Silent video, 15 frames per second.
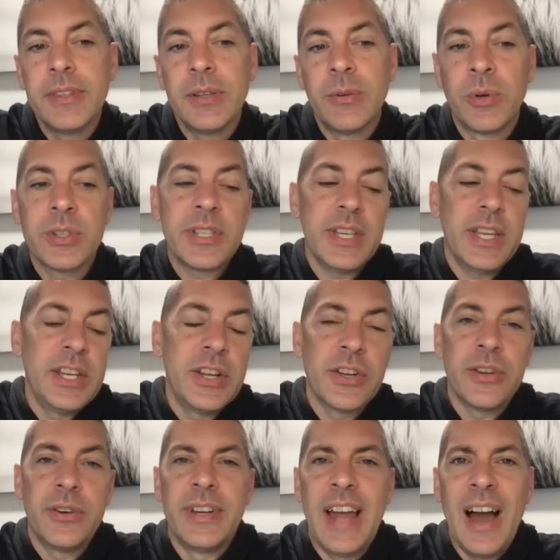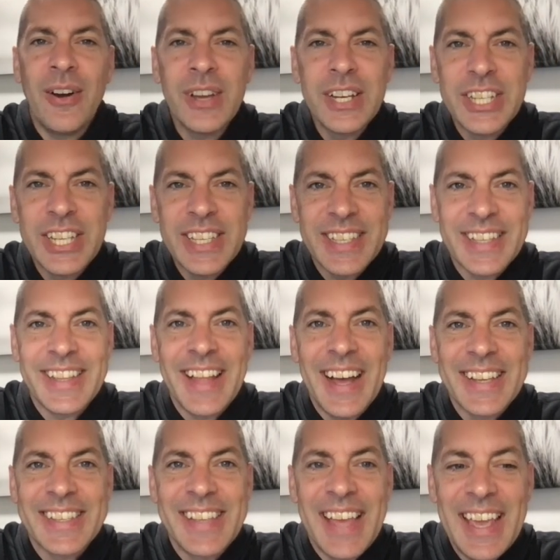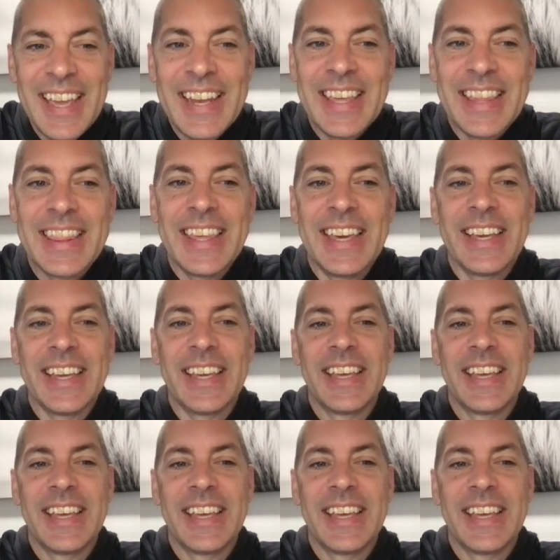We're sitting here going, how could Jesus not say anything?